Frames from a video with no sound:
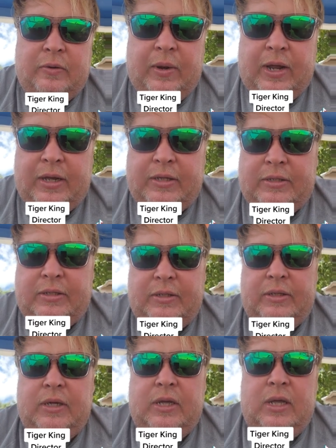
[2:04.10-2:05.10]
for weeks.
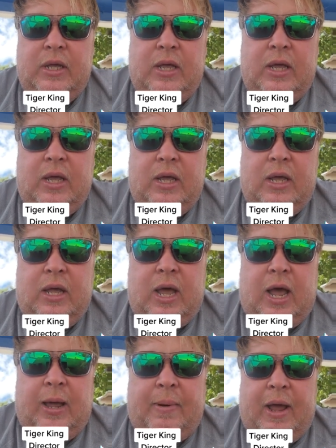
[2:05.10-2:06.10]

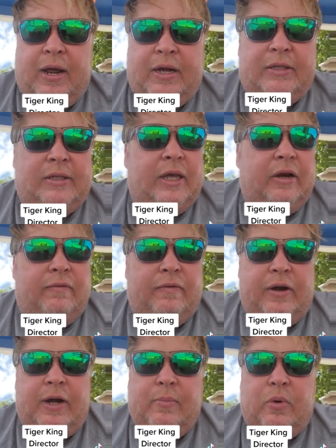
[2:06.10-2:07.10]
I'm not going to settle
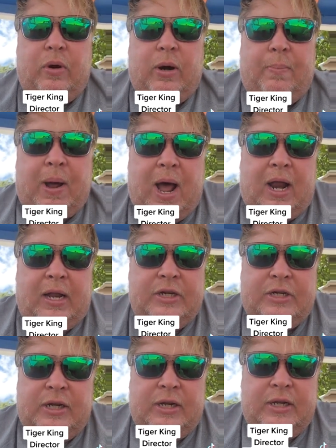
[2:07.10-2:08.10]
for any more
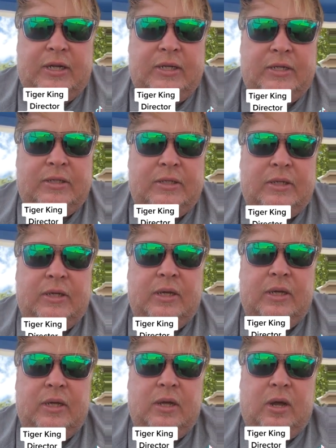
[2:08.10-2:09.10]
apologies
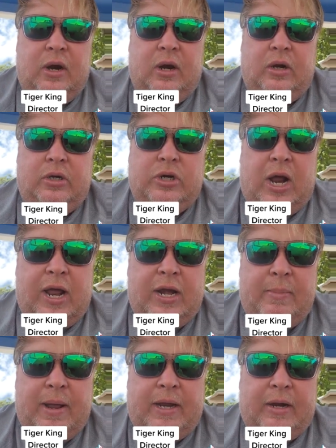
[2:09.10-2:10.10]
or
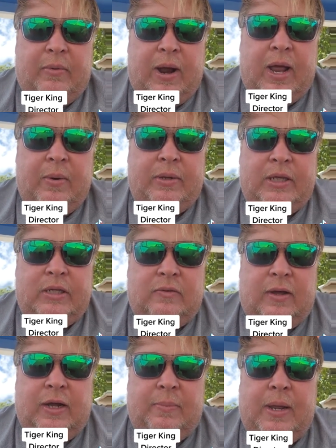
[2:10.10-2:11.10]
trying to make it right with these
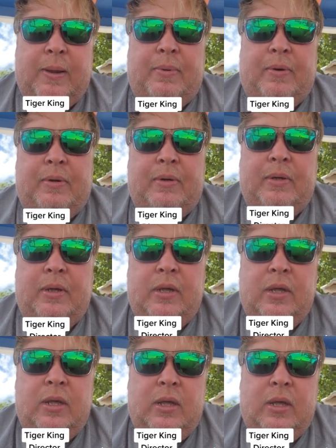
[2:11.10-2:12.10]
fucking people.
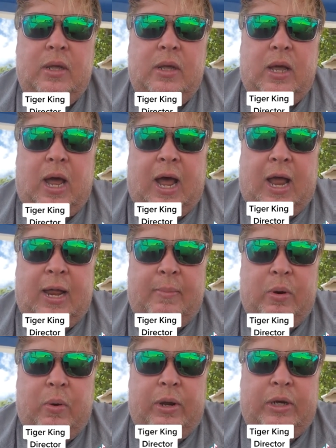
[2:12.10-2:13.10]
I
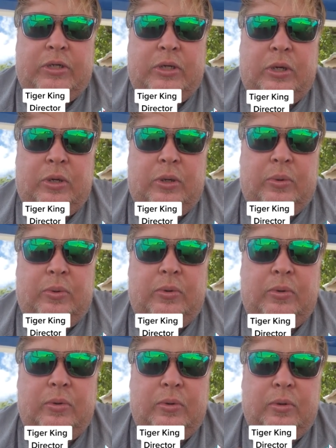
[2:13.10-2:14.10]
am going to
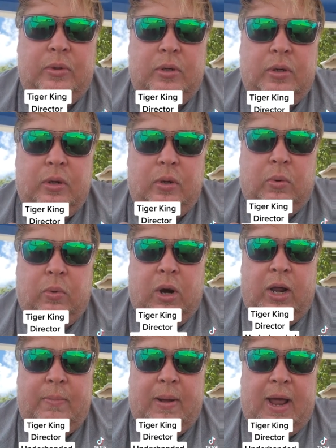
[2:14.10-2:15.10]

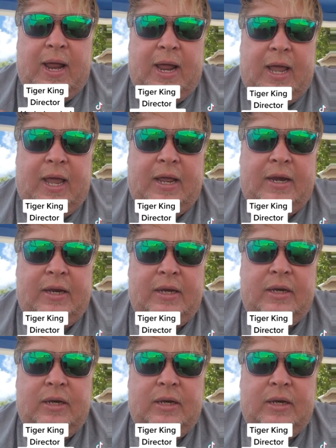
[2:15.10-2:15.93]
run my head